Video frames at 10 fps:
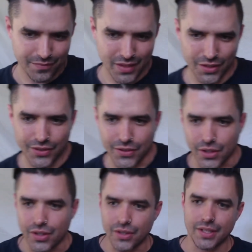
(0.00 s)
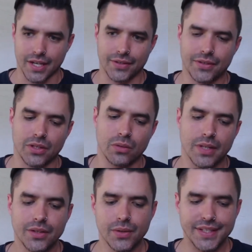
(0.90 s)
So
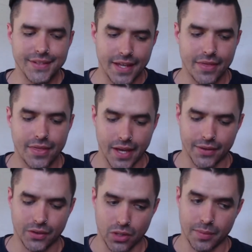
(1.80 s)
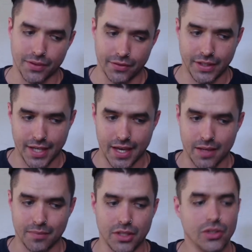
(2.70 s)
when doing 10,000 copies of a
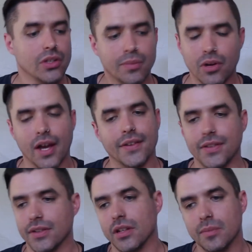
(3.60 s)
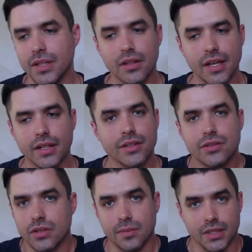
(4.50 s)
game, the unit price is going to be like
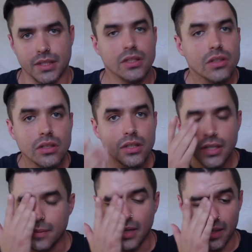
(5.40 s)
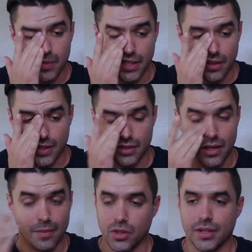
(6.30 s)
extremely good. It might be,
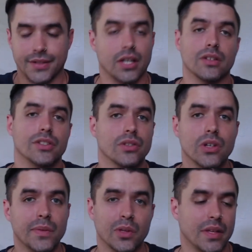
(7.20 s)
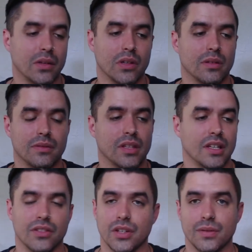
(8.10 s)
I'm not exactly sure, it could be anywhere like
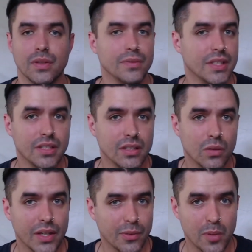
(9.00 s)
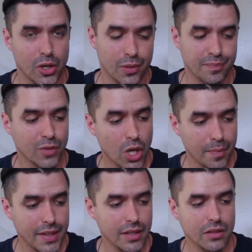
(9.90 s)
$1.50 US per
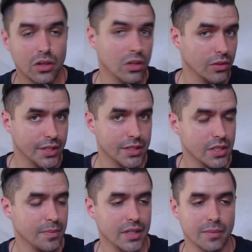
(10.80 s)
copy, not including shipping.